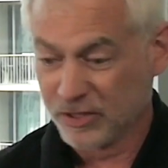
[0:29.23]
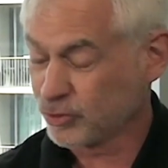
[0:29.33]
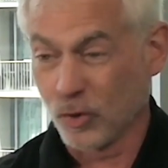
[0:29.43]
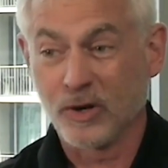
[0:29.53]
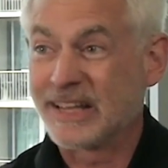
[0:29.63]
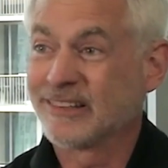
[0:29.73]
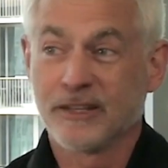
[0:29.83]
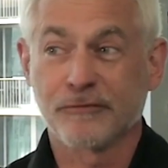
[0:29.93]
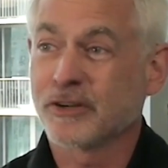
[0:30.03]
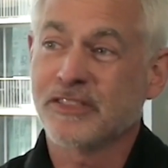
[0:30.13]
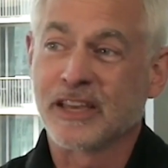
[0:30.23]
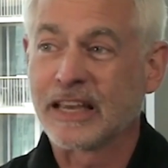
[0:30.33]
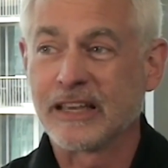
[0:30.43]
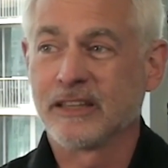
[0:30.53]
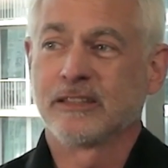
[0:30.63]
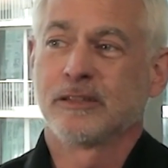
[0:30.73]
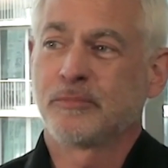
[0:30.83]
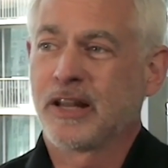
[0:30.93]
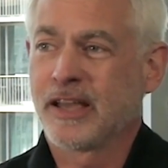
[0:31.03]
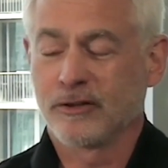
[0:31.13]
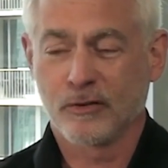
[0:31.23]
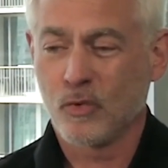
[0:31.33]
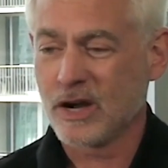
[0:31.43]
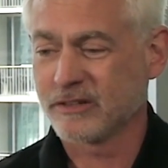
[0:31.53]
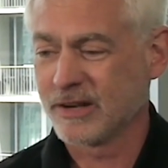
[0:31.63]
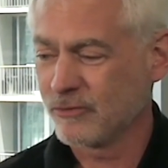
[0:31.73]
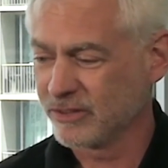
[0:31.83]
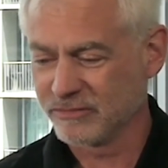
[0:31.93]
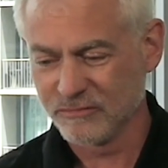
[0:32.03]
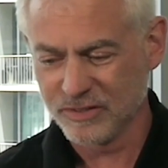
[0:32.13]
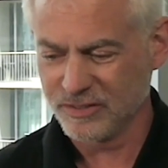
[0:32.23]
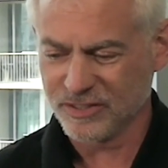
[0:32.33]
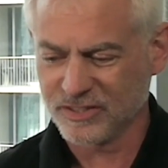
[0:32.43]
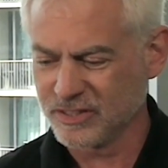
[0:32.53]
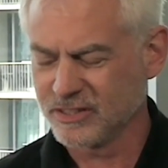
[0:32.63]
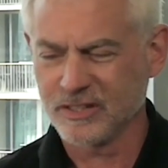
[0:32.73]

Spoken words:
controlling everything in the plant. You can walk around and just see